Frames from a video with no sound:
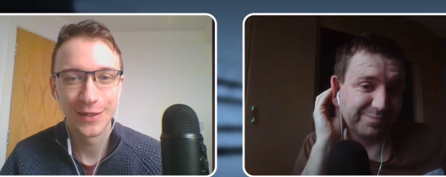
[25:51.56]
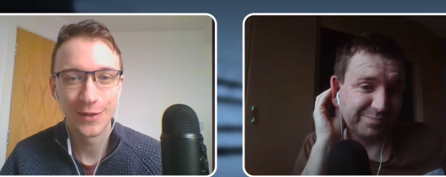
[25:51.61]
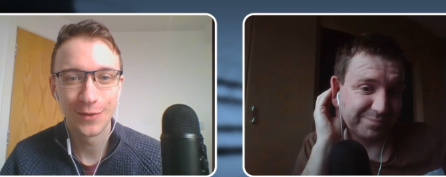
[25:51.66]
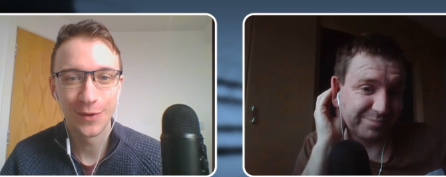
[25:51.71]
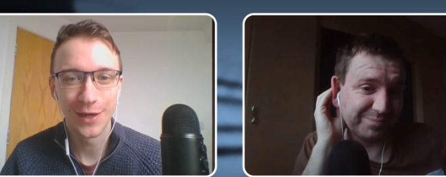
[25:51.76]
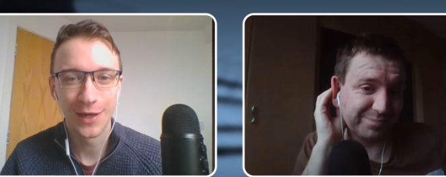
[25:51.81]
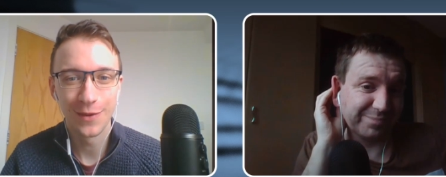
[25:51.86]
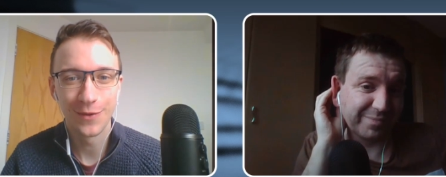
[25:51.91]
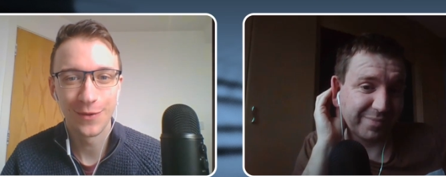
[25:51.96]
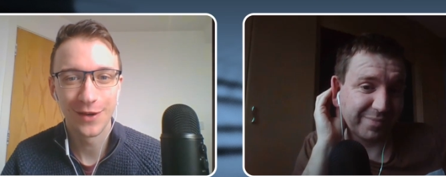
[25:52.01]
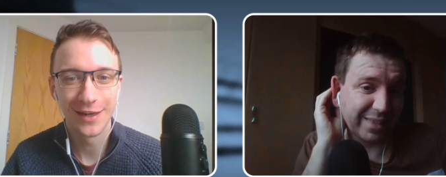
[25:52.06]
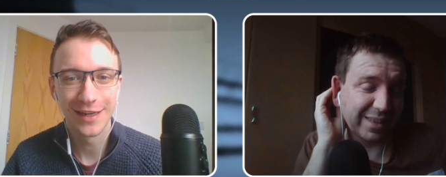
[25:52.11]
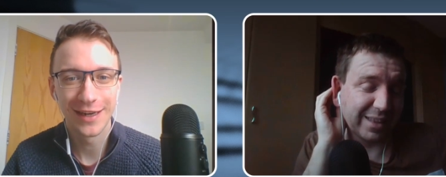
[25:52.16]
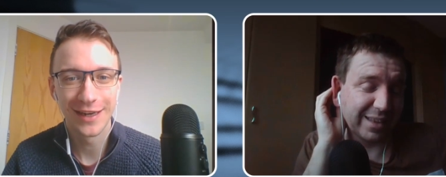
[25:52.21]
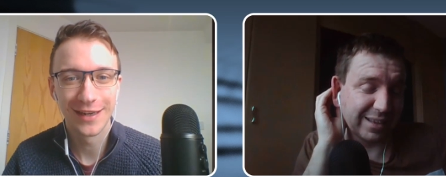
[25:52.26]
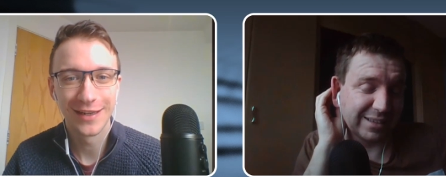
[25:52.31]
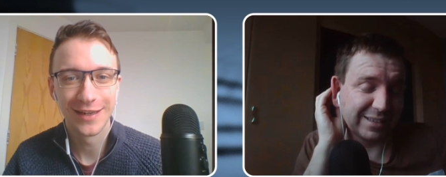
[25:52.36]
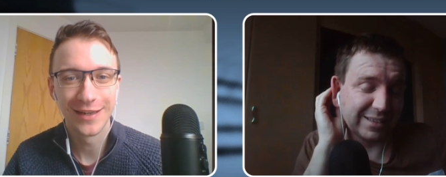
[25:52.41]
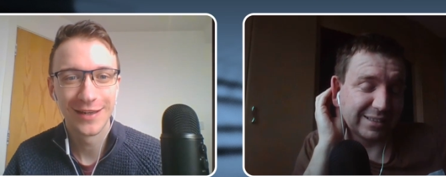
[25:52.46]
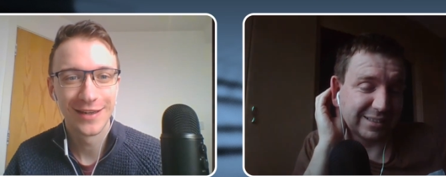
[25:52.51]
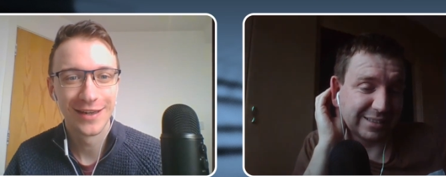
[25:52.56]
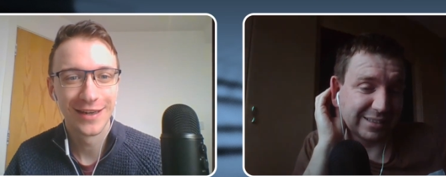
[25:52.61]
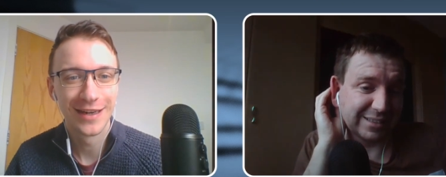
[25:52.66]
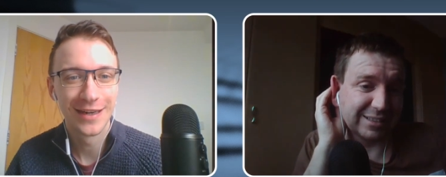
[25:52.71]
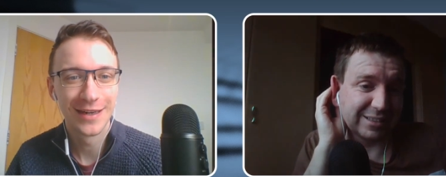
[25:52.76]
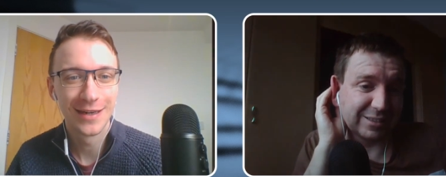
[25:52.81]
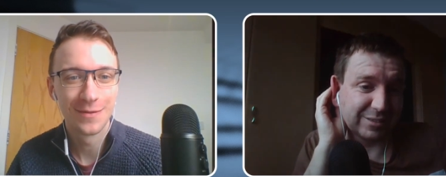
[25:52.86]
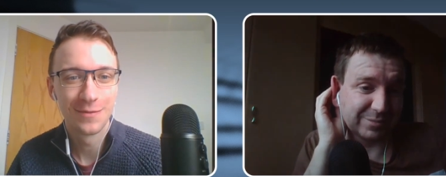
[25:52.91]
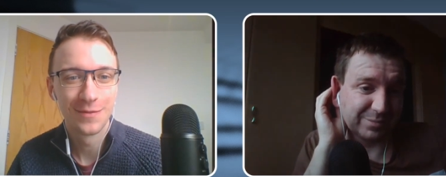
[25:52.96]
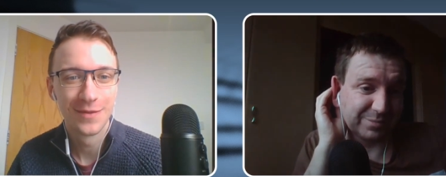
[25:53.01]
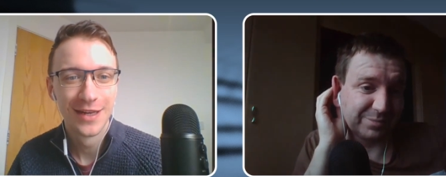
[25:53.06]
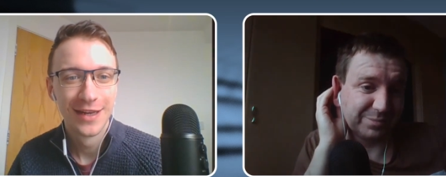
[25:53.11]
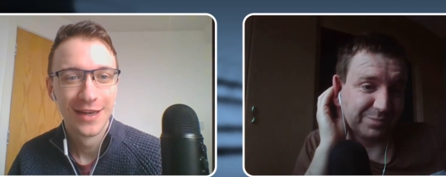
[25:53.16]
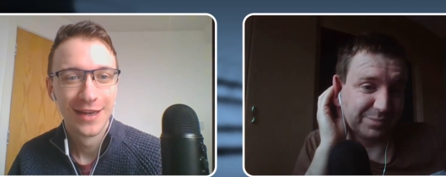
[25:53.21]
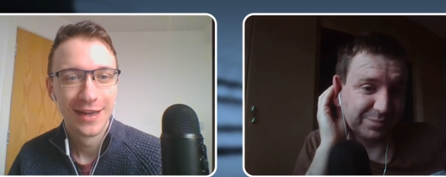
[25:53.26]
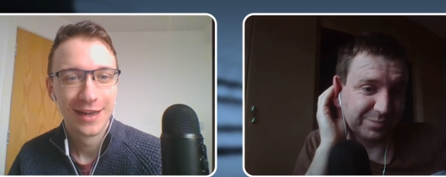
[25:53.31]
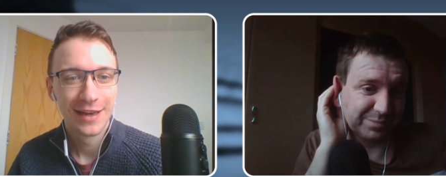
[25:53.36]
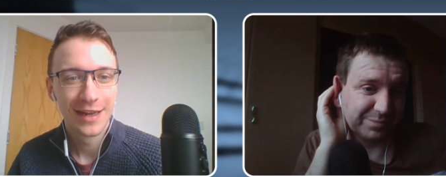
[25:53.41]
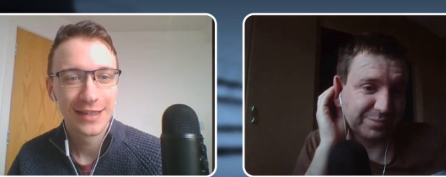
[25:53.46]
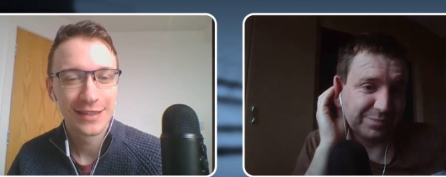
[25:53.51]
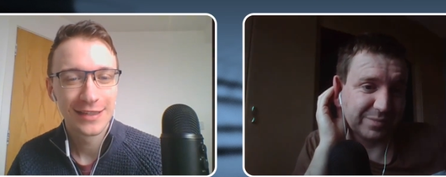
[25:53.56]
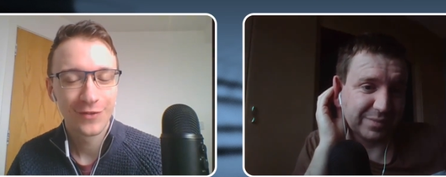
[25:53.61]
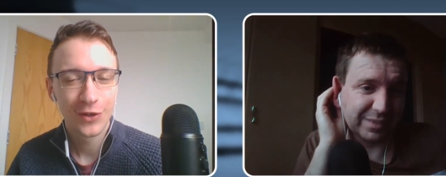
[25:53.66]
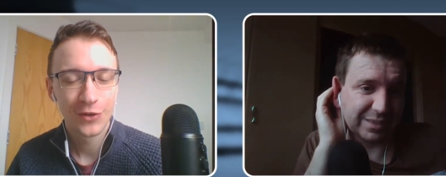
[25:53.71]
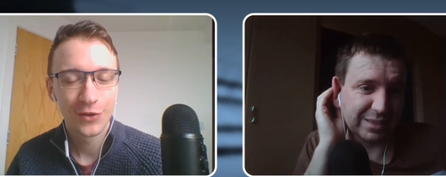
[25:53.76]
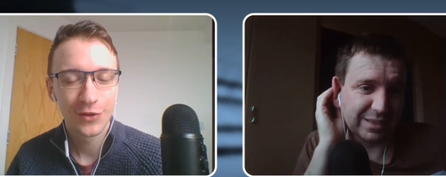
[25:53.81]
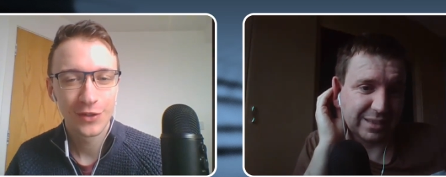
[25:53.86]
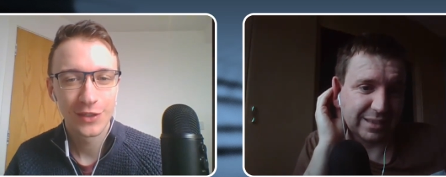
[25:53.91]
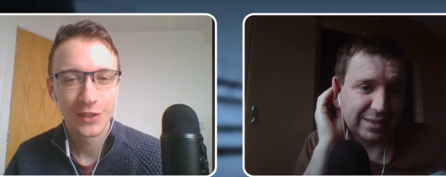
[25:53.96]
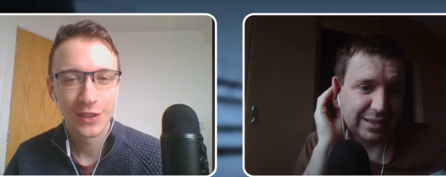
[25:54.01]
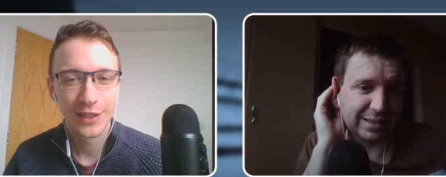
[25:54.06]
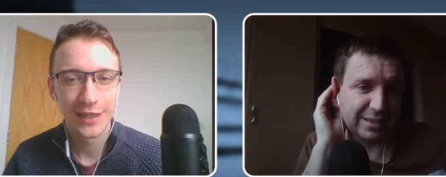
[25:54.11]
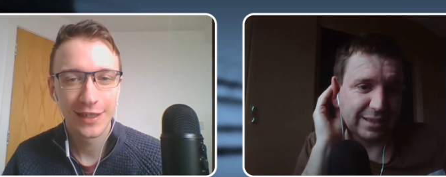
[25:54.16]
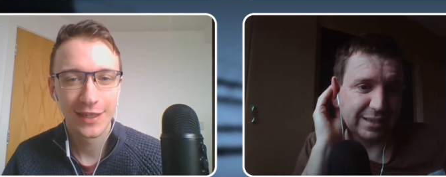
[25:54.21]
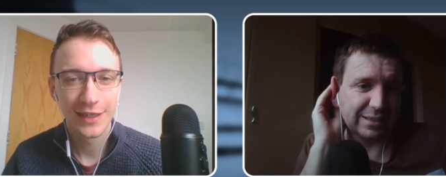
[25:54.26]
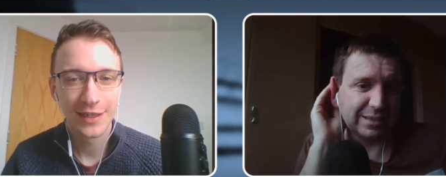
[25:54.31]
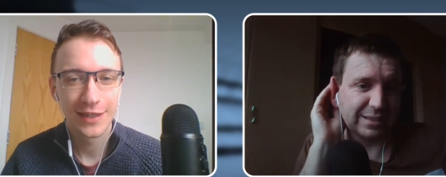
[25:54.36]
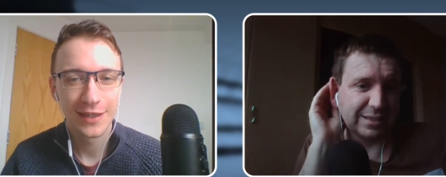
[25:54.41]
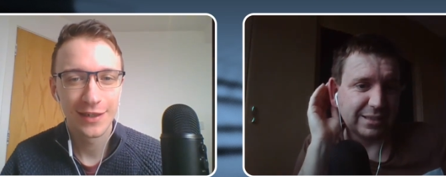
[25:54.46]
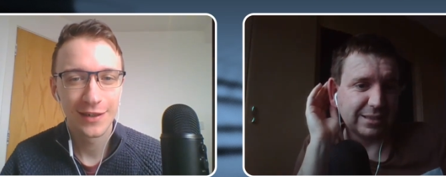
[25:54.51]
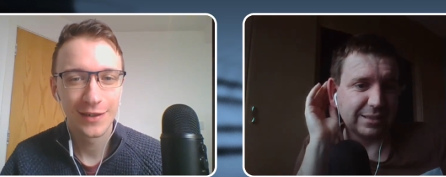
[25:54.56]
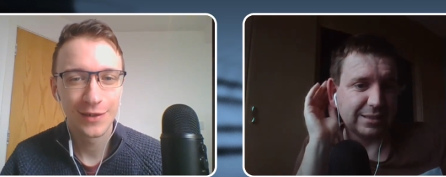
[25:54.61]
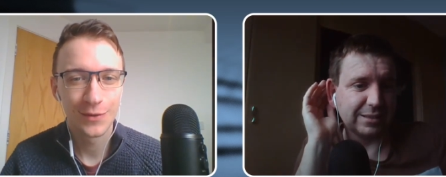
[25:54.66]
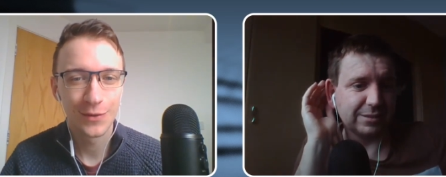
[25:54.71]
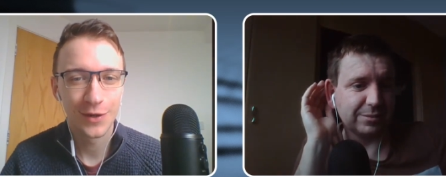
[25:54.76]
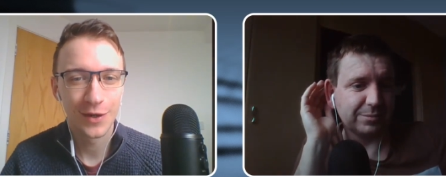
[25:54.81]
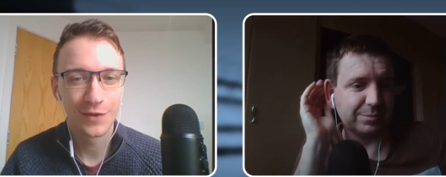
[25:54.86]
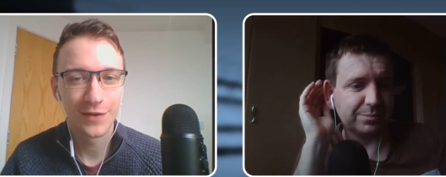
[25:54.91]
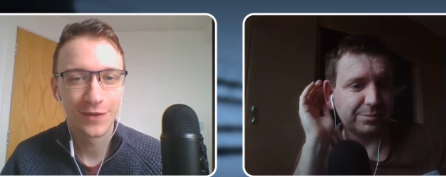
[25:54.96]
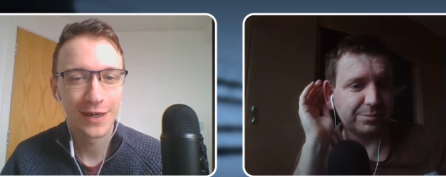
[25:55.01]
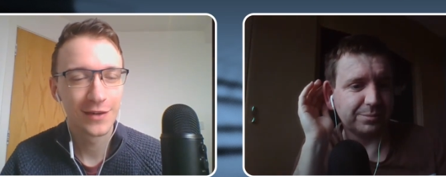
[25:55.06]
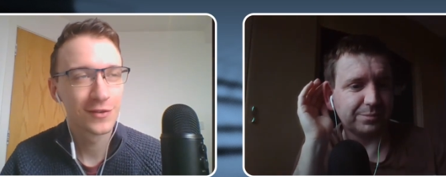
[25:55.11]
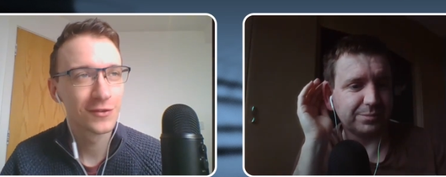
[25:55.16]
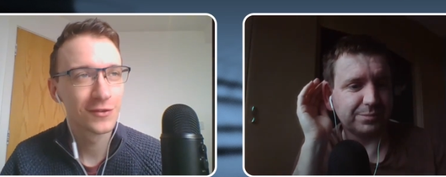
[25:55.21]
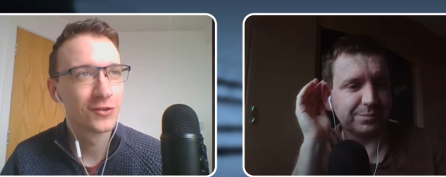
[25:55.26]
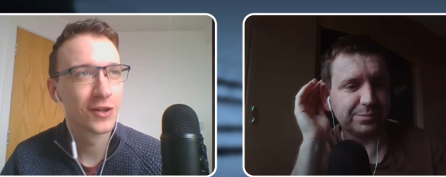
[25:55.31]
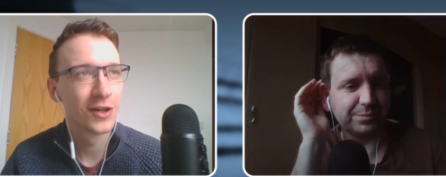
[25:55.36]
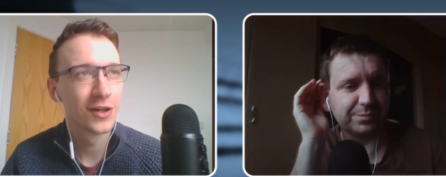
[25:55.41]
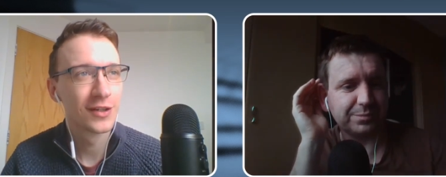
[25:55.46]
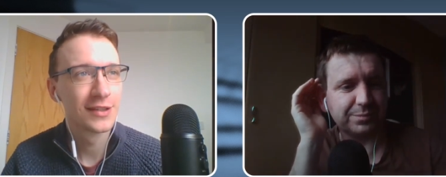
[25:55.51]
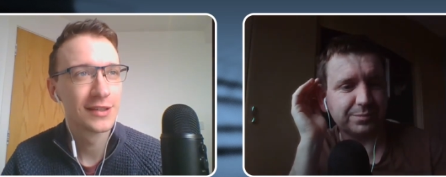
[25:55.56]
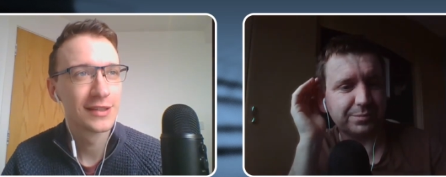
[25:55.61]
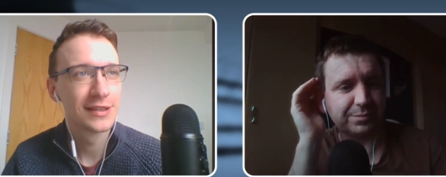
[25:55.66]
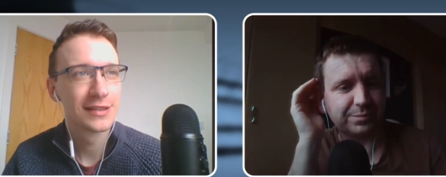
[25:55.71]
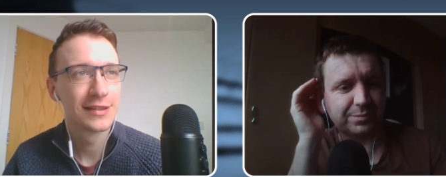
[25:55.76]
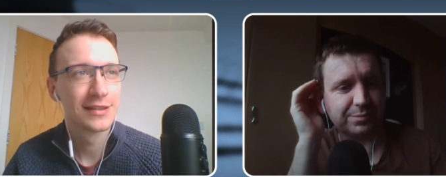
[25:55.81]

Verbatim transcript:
Speaker 1: do what you want, can't you? Um, let's have a look to the quarterfinal draw.